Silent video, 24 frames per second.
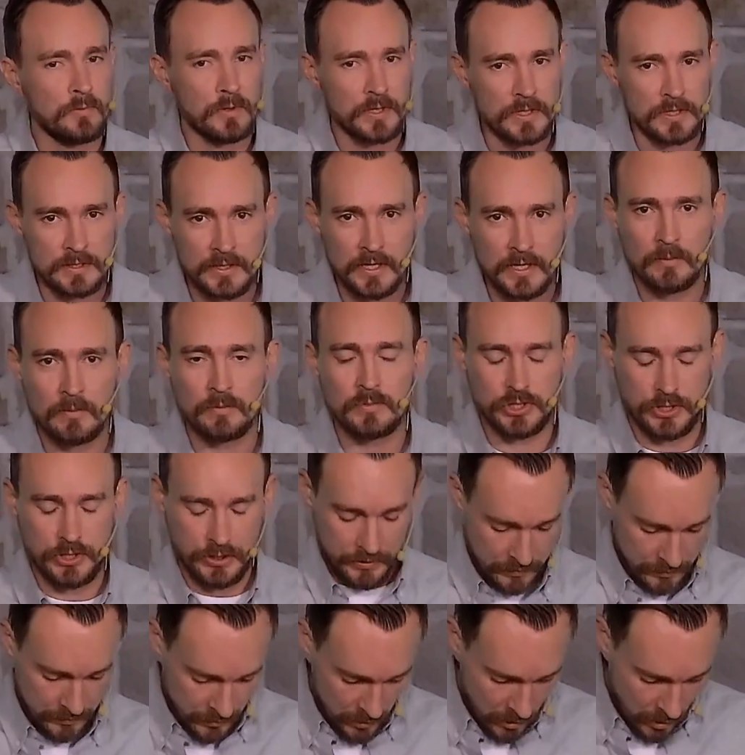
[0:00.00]

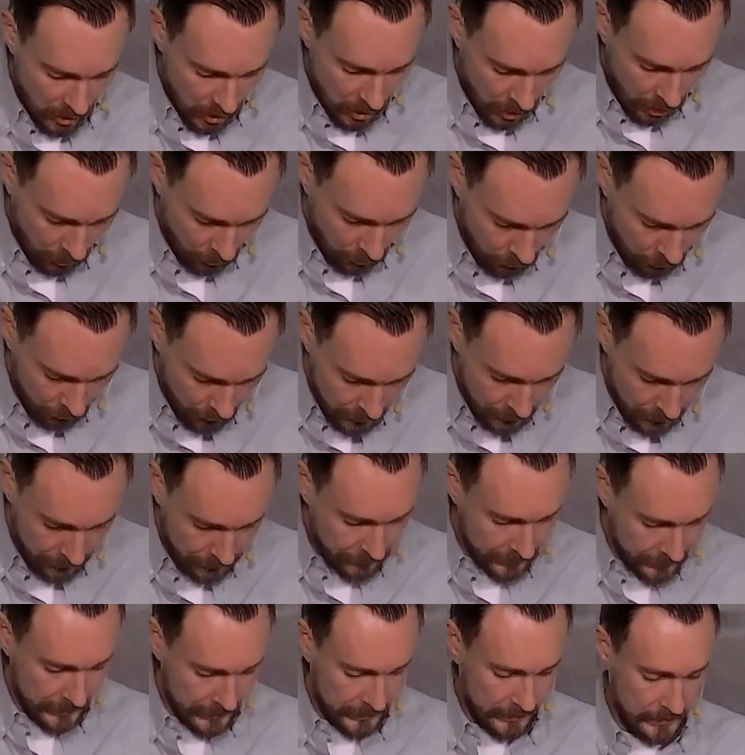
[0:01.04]
redemption are real
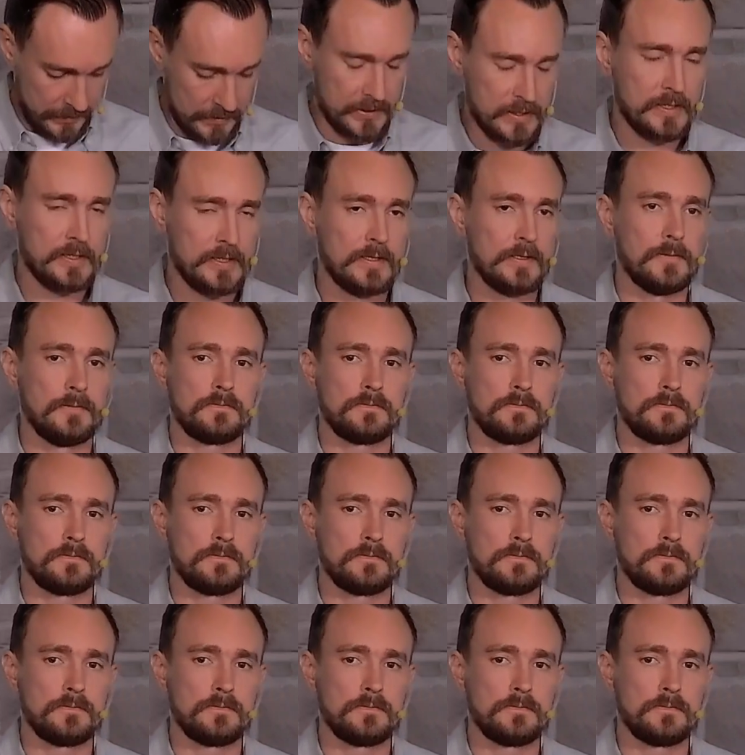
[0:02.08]
things.